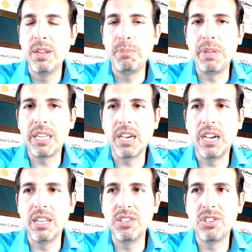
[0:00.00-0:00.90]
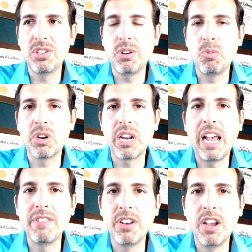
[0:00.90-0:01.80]
because we're going
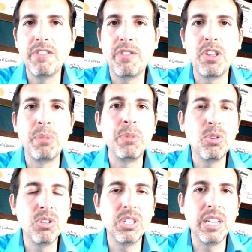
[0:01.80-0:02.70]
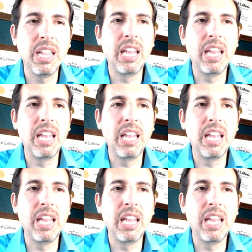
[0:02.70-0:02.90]
to have enough of the immunity.